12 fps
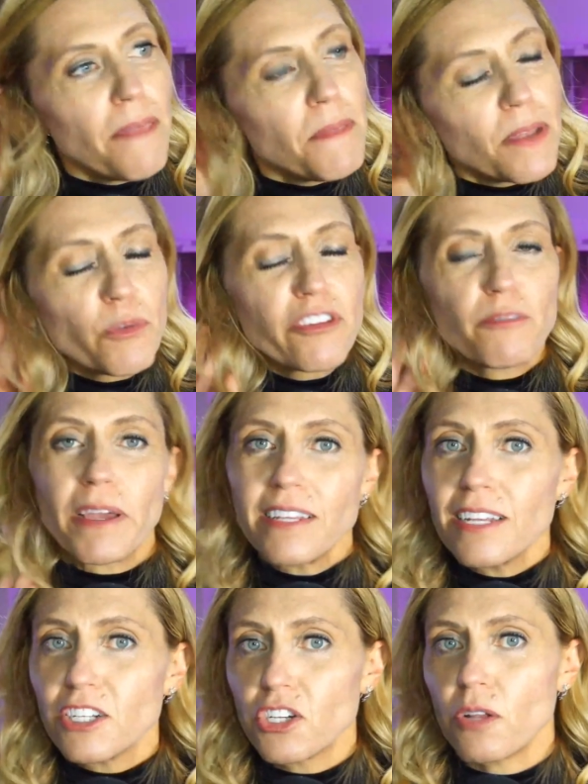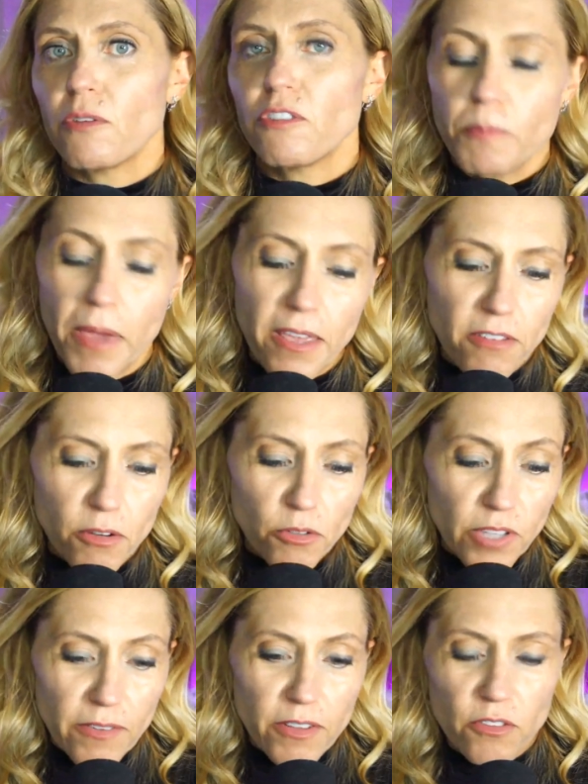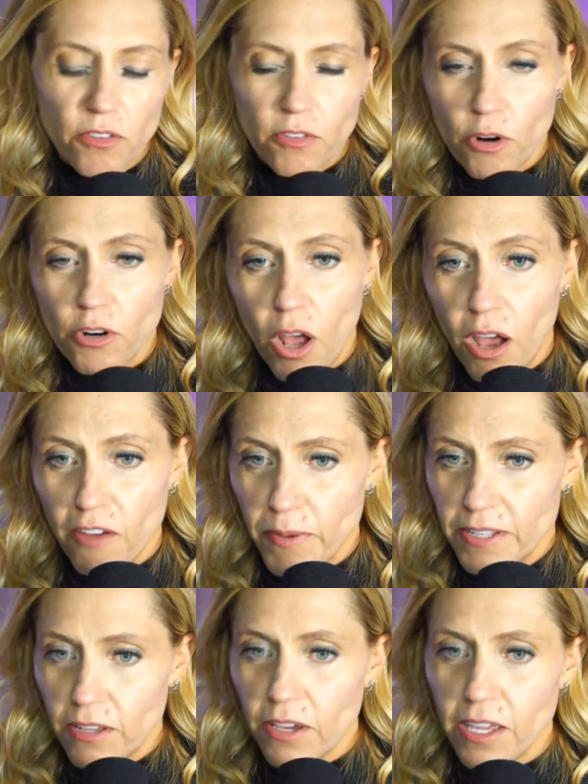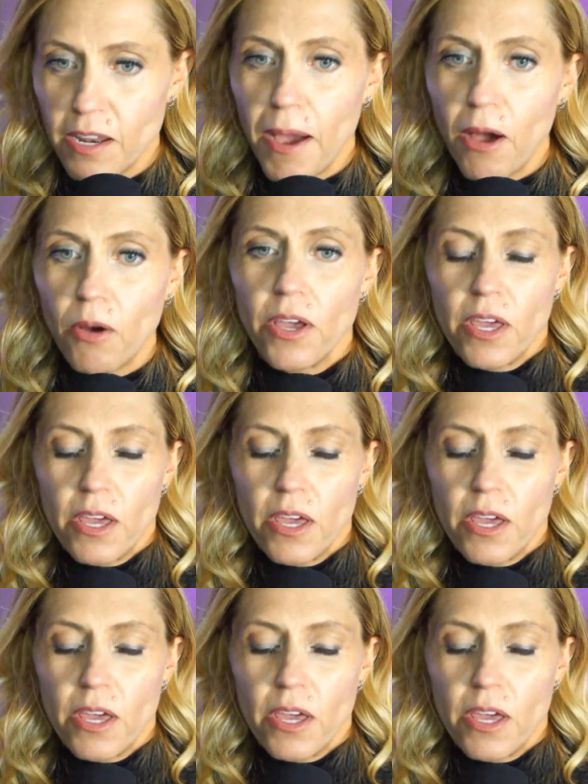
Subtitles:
And then respecting each other's space. David started off by talking about,